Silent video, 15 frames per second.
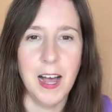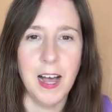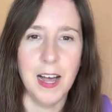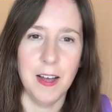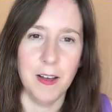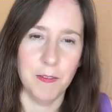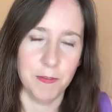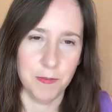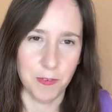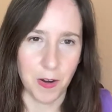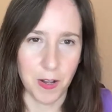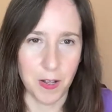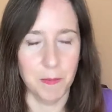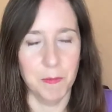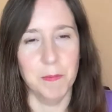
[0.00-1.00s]

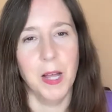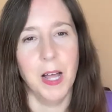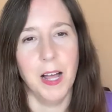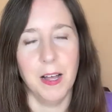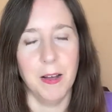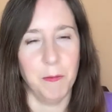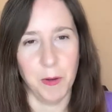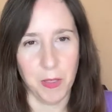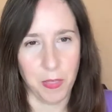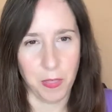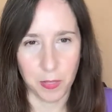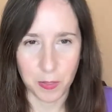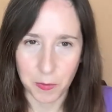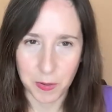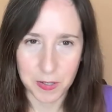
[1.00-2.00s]
with
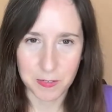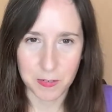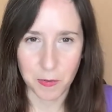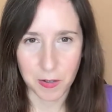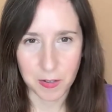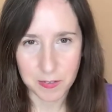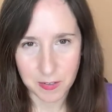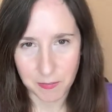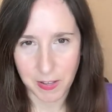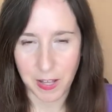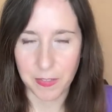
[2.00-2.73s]
Louise Norris of